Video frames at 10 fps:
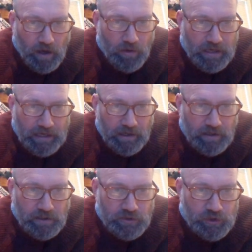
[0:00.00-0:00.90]
Okay,
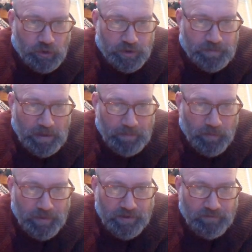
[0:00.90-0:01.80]
Jewish
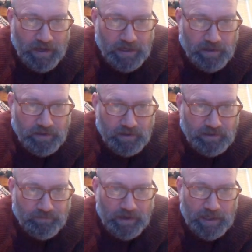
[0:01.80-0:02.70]
people were
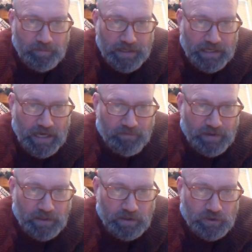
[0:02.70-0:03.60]
defined by
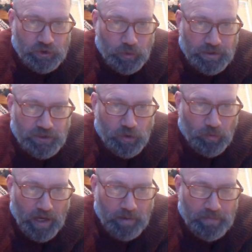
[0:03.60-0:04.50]
having Jewish
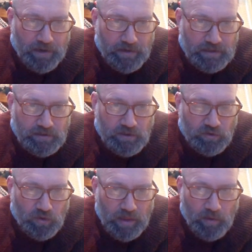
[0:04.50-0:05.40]
grandparents.
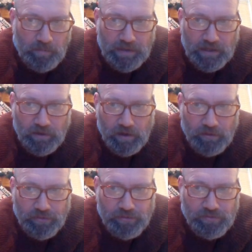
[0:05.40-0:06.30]
So that would be
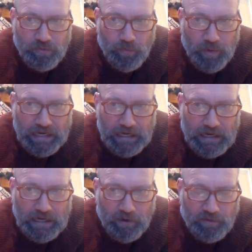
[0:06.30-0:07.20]

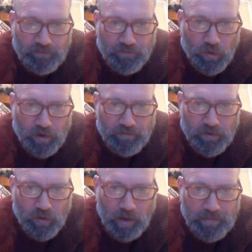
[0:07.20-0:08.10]
3 out of 4 of
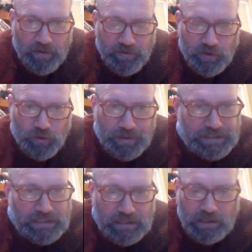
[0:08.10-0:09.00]
your grandparents are
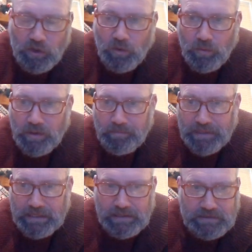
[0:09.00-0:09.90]
Jewish. Then you would
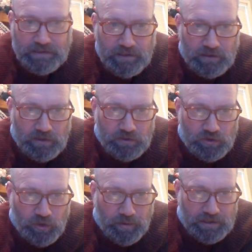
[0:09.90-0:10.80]
be considered
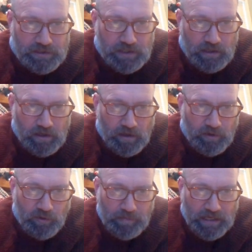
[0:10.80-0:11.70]
Jewish.
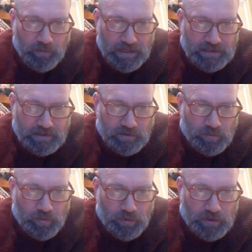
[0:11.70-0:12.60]
There's many
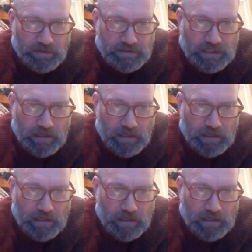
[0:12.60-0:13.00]
racist rules.